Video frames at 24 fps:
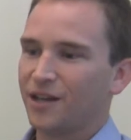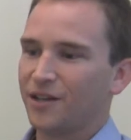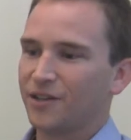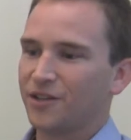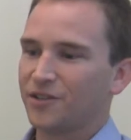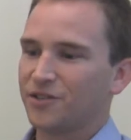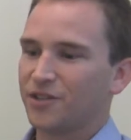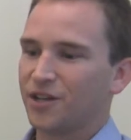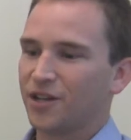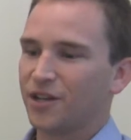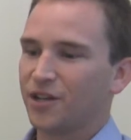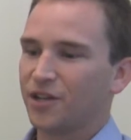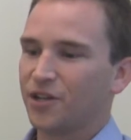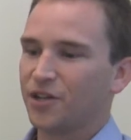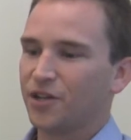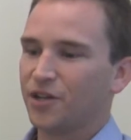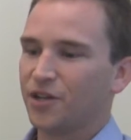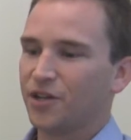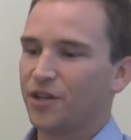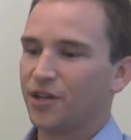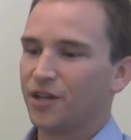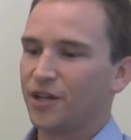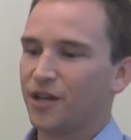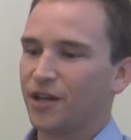there's a lot of
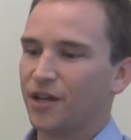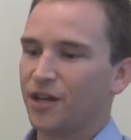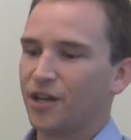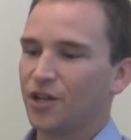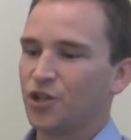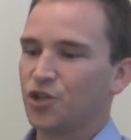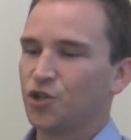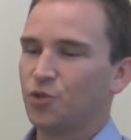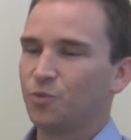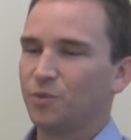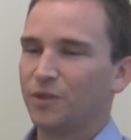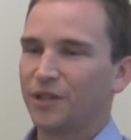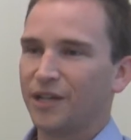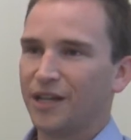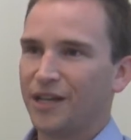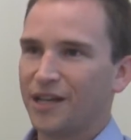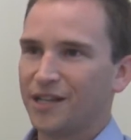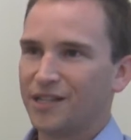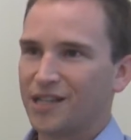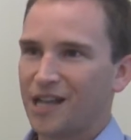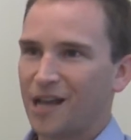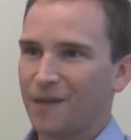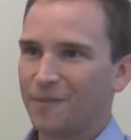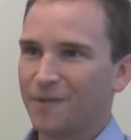good Joomla
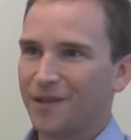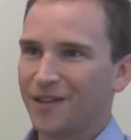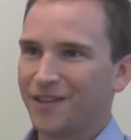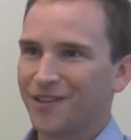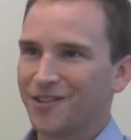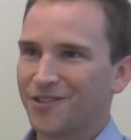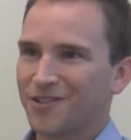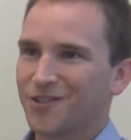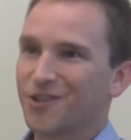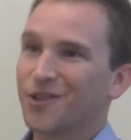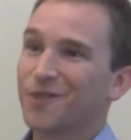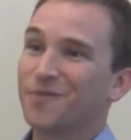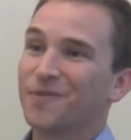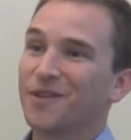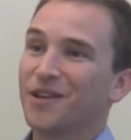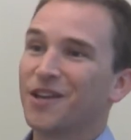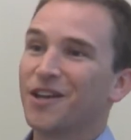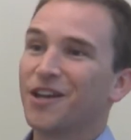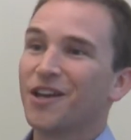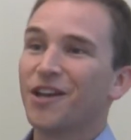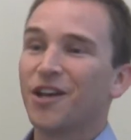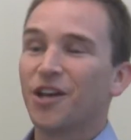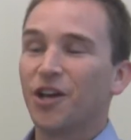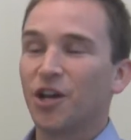days happening. There's going to
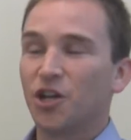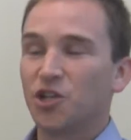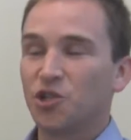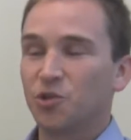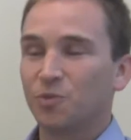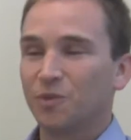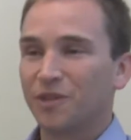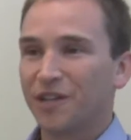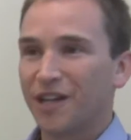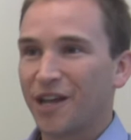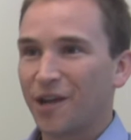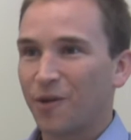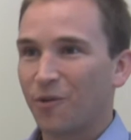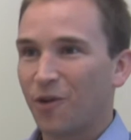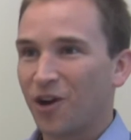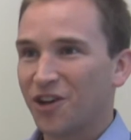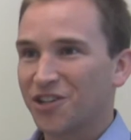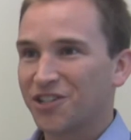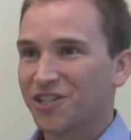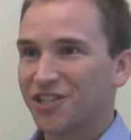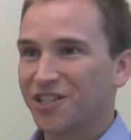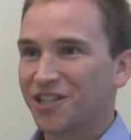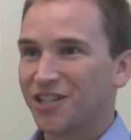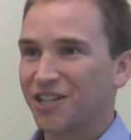be a Joomla Day in
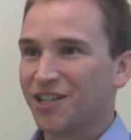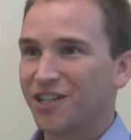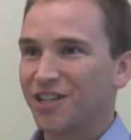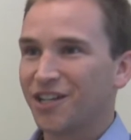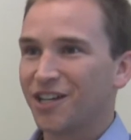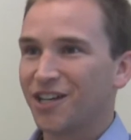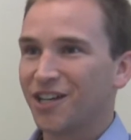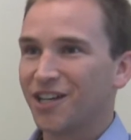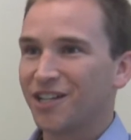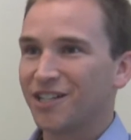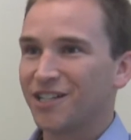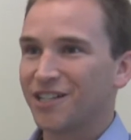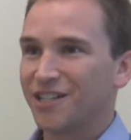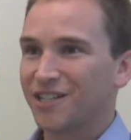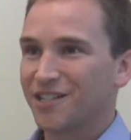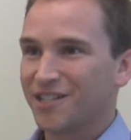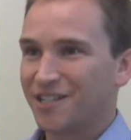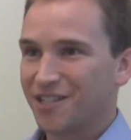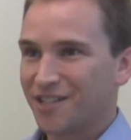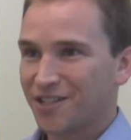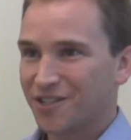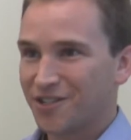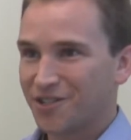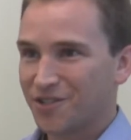Washington,
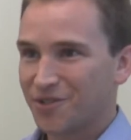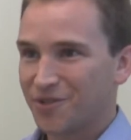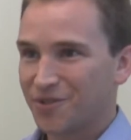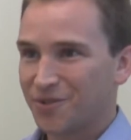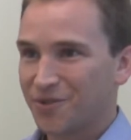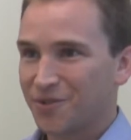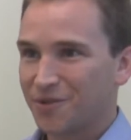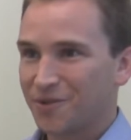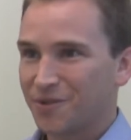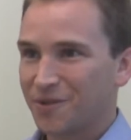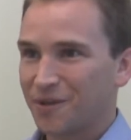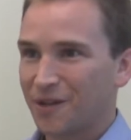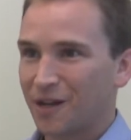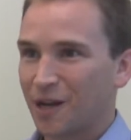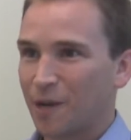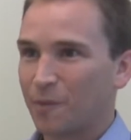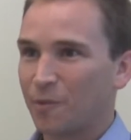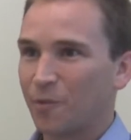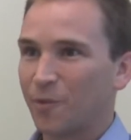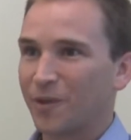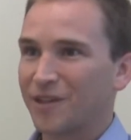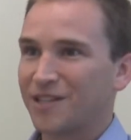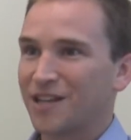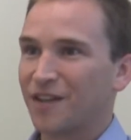D.C. soon, a
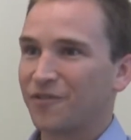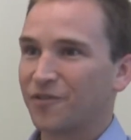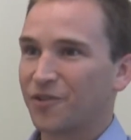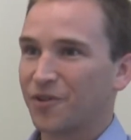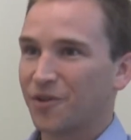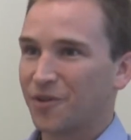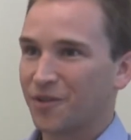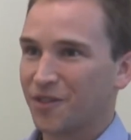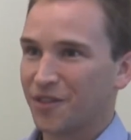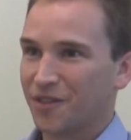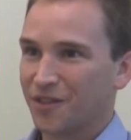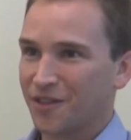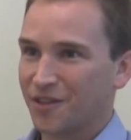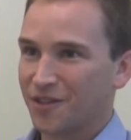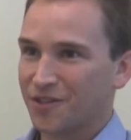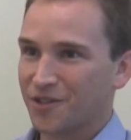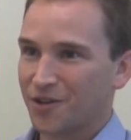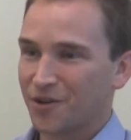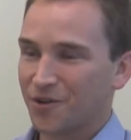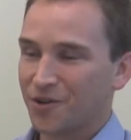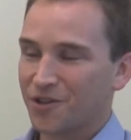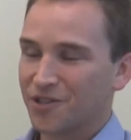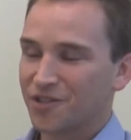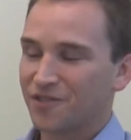couple weeks after
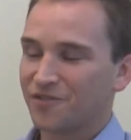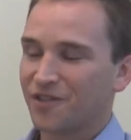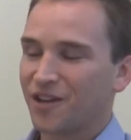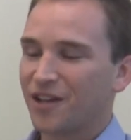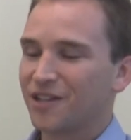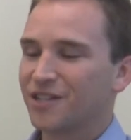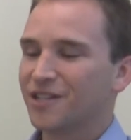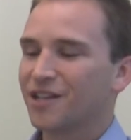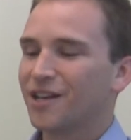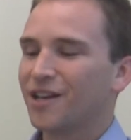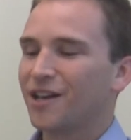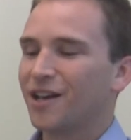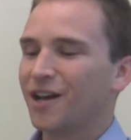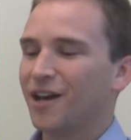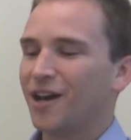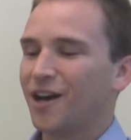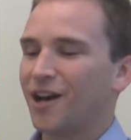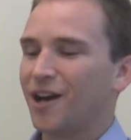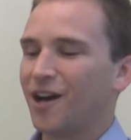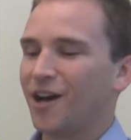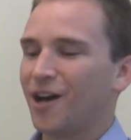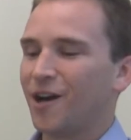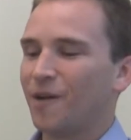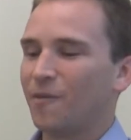this current event.
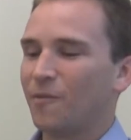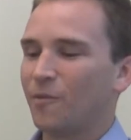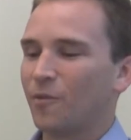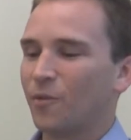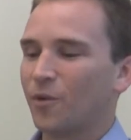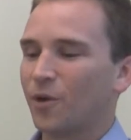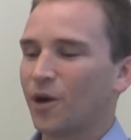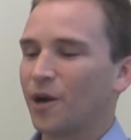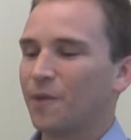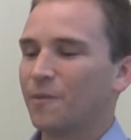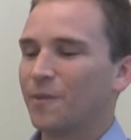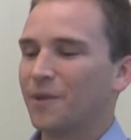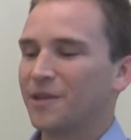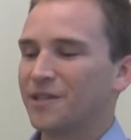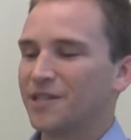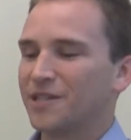We're going to be